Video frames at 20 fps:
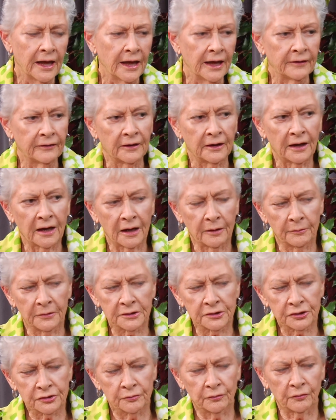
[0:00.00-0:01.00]
And then how
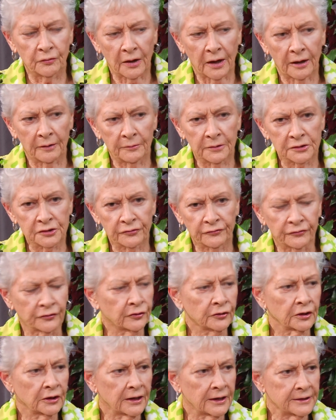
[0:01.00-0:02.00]
much
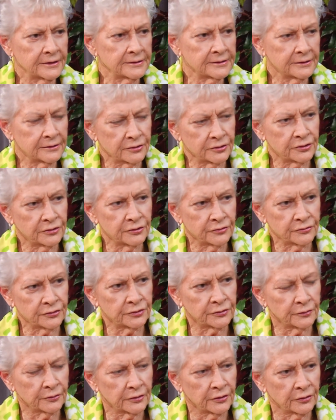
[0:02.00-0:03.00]
fertilizing do you
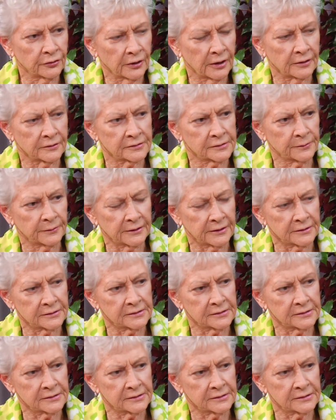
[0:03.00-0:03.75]
do with your houseplants in